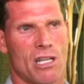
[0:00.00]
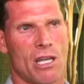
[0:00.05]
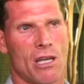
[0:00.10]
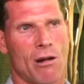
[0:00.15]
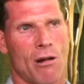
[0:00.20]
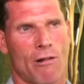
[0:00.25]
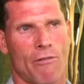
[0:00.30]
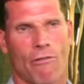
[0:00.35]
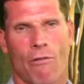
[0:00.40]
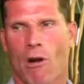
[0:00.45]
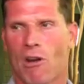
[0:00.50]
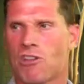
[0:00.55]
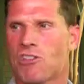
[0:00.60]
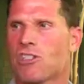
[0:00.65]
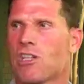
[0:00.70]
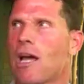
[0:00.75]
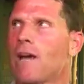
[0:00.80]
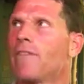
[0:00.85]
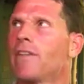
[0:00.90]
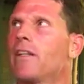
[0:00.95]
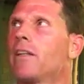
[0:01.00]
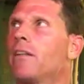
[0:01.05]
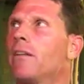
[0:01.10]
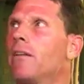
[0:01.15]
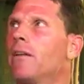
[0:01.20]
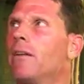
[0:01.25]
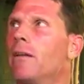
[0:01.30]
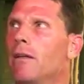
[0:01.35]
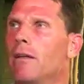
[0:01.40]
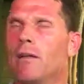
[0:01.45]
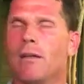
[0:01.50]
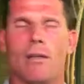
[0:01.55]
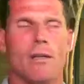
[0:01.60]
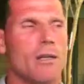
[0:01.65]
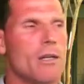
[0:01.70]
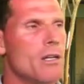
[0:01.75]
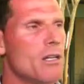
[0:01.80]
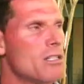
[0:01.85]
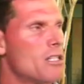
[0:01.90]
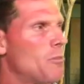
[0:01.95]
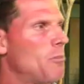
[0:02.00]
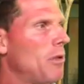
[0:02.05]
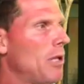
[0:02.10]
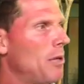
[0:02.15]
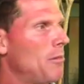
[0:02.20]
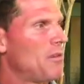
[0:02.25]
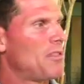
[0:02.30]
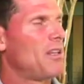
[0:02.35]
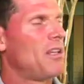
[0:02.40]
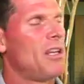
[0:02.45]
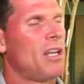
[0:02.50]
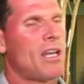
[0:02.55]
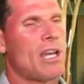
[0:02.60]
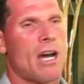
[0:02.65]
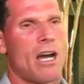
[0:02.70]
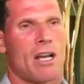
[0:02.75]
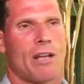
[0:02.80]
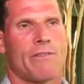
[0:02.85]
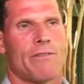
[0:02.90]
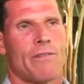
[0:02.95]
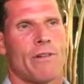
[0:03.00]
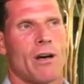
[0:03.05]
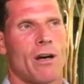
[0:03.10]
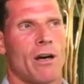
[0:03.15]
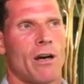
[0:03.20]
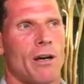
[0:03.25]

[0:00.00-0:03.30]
get our front seven to play with any kind of,